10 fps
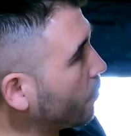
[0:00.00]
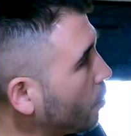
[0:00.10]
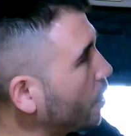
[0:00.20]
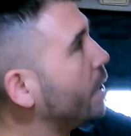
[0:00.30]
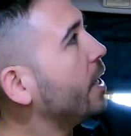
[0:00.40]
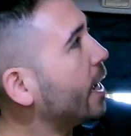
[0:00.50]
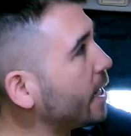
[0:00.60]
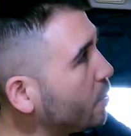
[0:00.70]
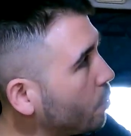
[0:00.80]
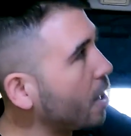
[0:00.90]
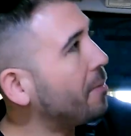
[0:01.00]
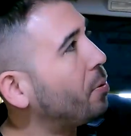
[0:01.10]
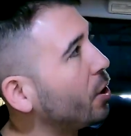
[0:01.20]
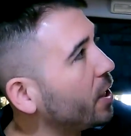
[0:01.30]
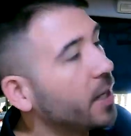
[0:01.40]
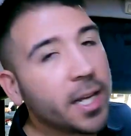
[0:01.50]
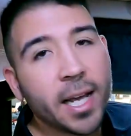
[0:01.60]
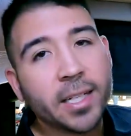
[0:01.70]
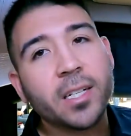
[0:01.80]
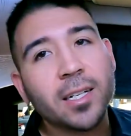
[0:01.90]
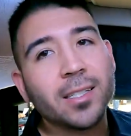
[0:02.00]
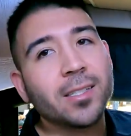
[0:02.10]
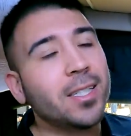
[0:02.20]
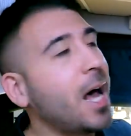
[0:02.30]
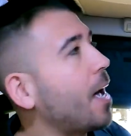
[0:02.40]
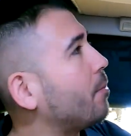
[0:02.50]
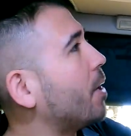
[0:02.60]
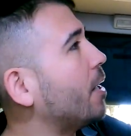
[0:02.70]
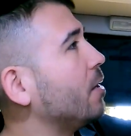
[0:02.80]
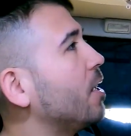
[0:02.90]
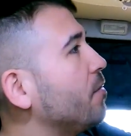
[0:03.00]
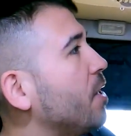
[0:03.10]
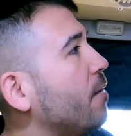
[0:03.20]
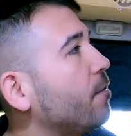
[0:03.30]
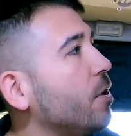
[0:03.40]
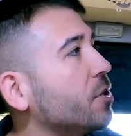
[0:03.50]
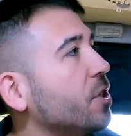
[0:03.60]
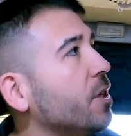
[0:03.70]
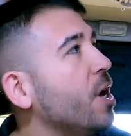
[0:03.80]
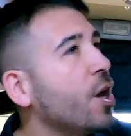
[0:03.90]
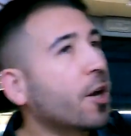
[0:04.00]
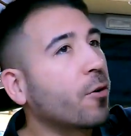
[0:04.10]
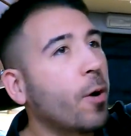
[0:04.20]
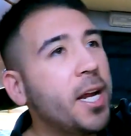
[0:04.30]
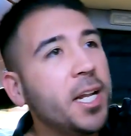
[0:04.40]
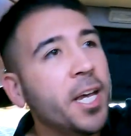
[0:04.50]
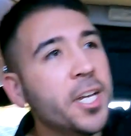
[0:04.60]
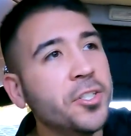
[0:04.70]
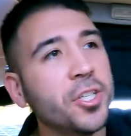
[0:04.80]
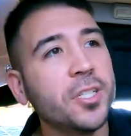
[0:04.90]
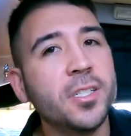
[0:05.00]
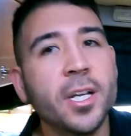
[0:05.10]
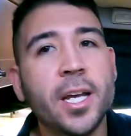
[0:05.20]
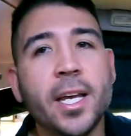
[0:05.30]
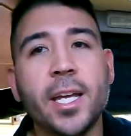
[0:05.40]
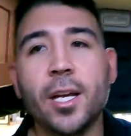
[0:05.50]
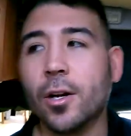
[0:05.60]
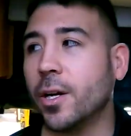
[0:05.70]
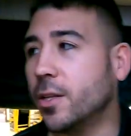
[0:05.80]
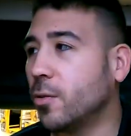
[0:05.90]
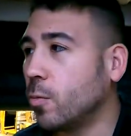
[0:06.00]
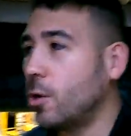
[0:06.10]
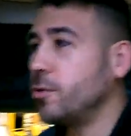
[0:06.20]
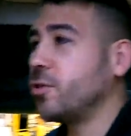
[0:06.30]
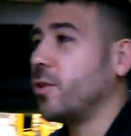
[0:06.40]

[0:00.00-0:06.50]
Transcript: 4. Anywhere I put it, it's gonna stop. I love that function. Great hinges here in the road